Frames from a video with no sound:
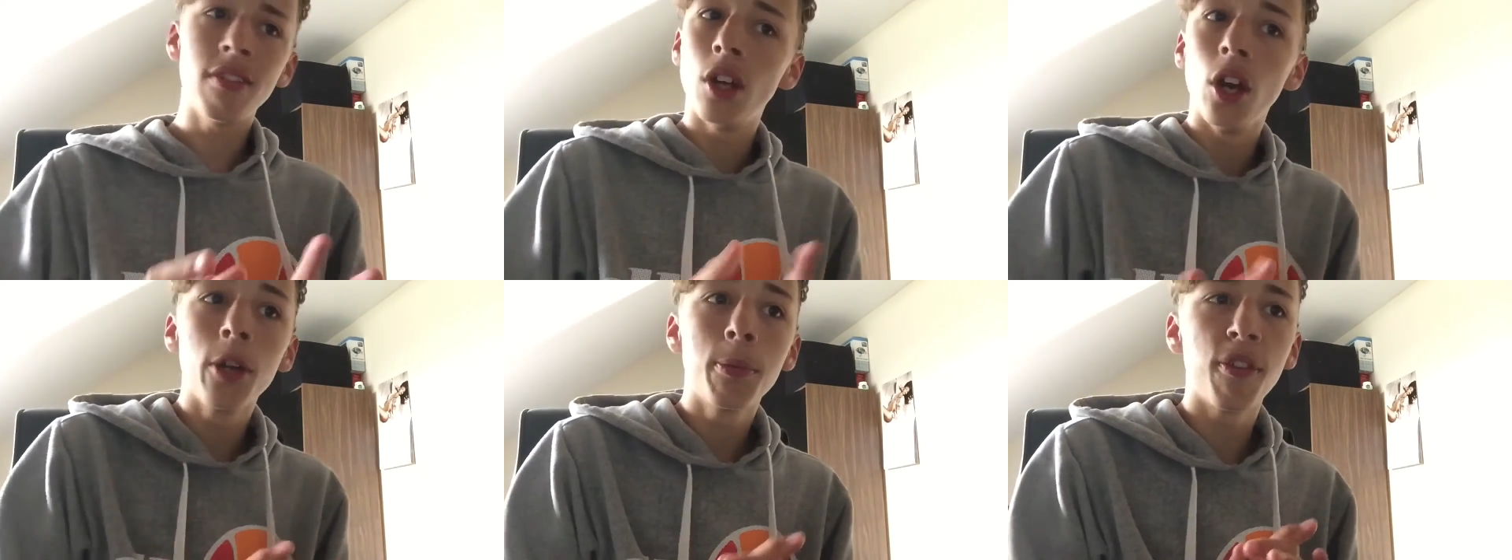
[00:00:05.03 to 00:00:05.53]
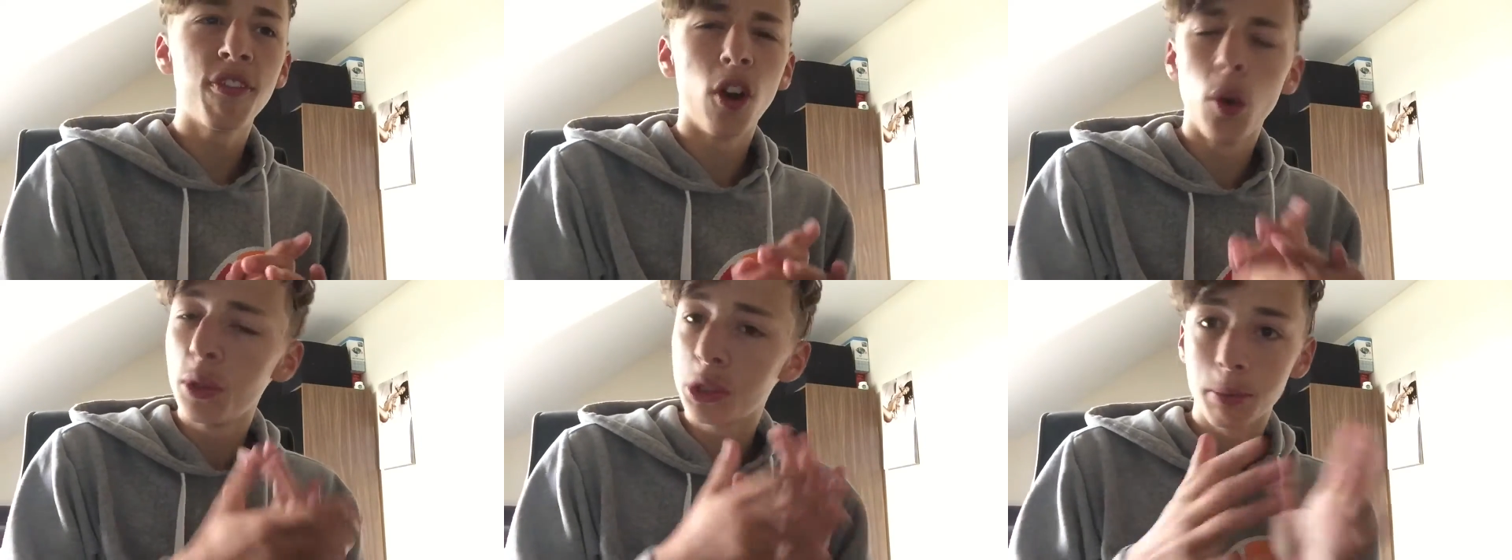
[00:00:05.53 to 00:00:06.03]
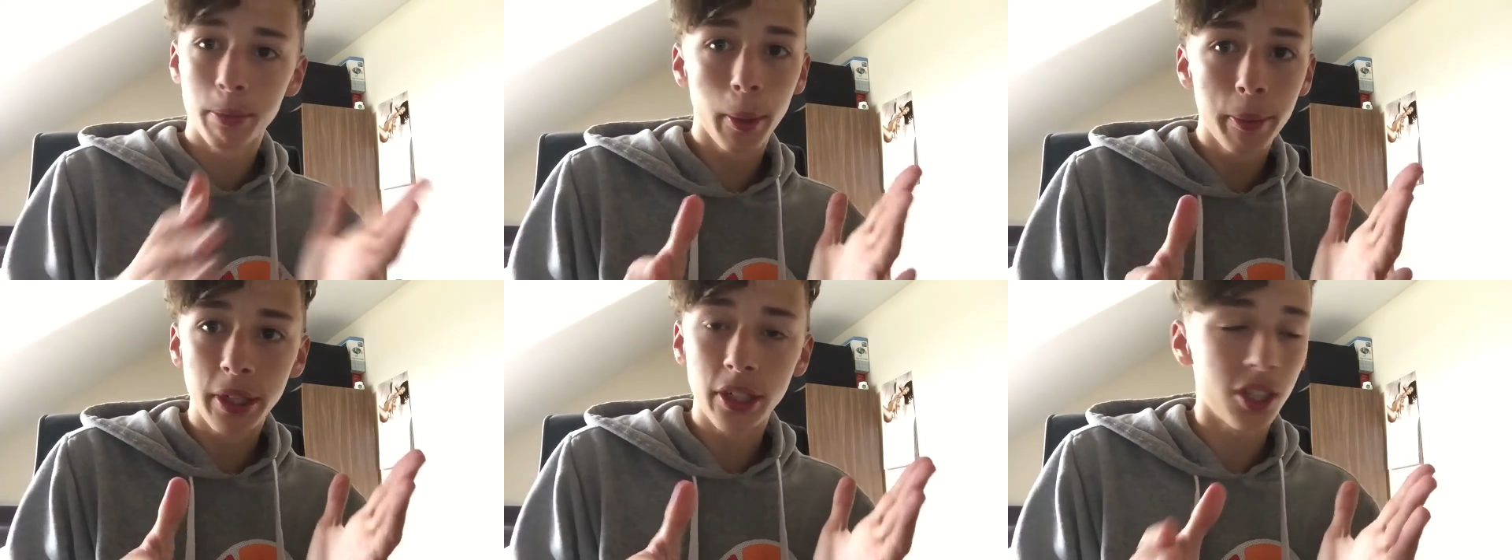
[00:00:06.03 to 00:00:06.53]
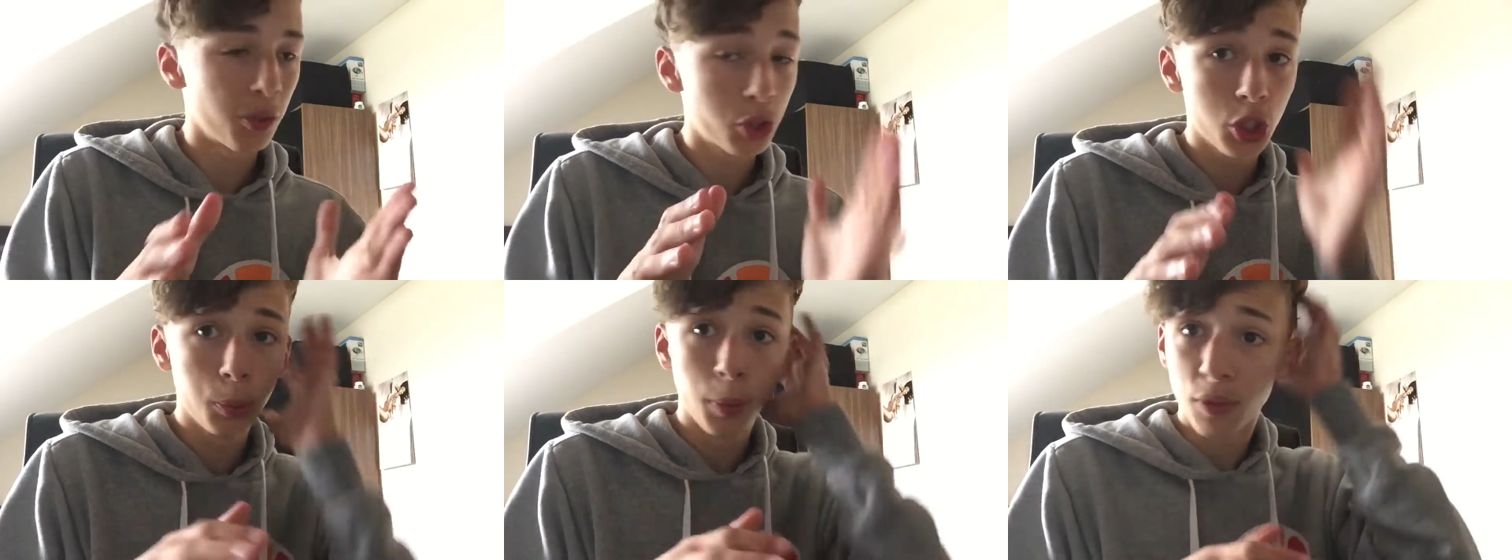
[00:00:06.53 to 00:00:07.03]
hadn't heard before, which I'm probably going to sound
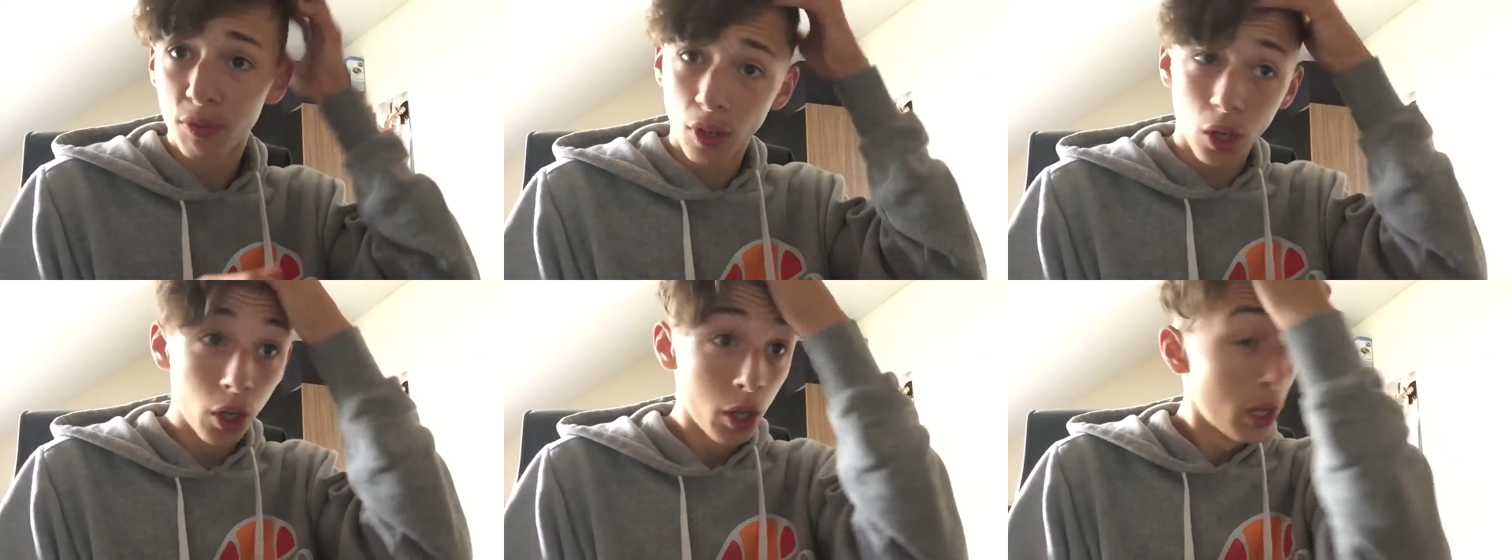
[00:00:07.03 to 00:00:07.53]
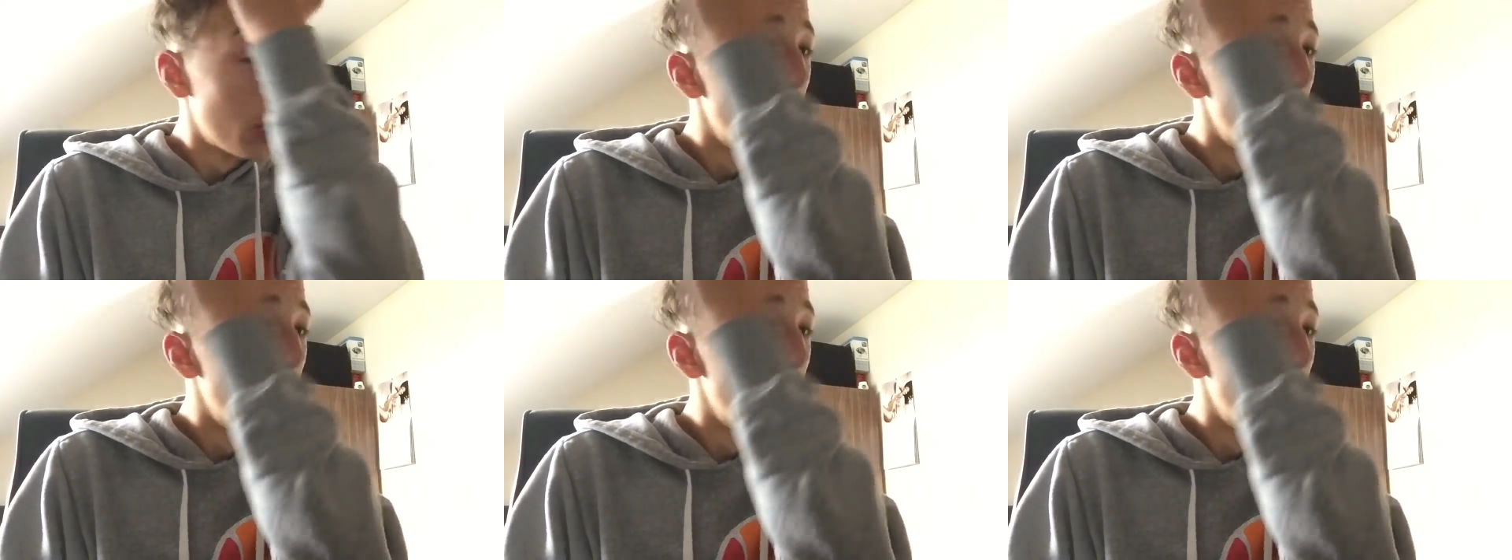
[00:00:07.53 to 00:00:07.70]
stupid for,